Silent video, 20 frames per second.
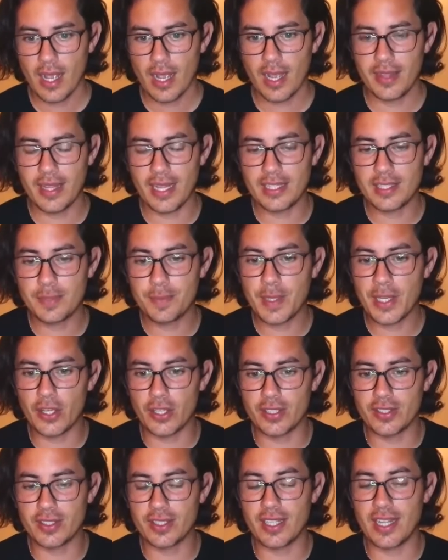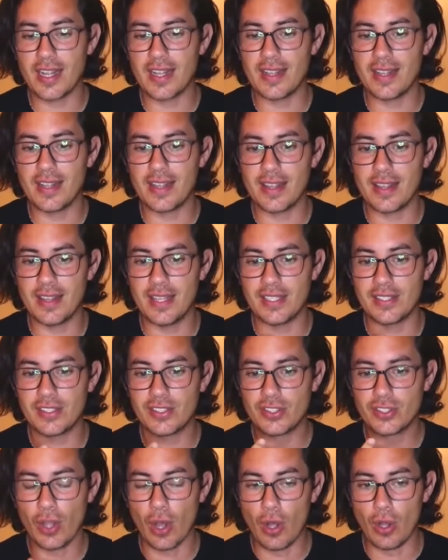And that's because the
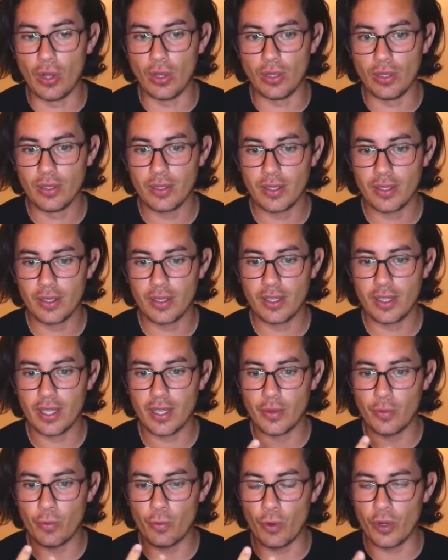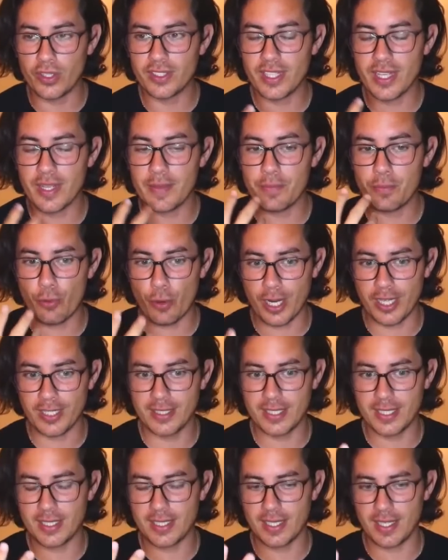soul was
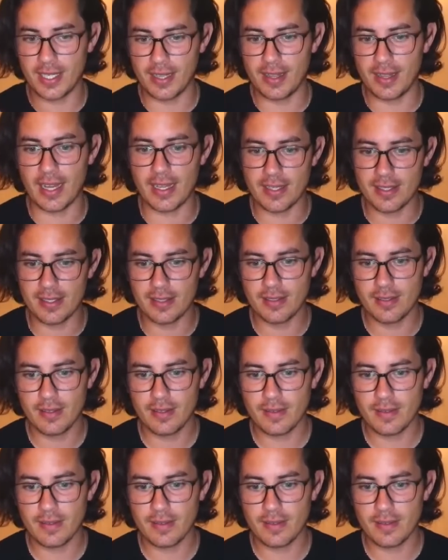imprinted in that.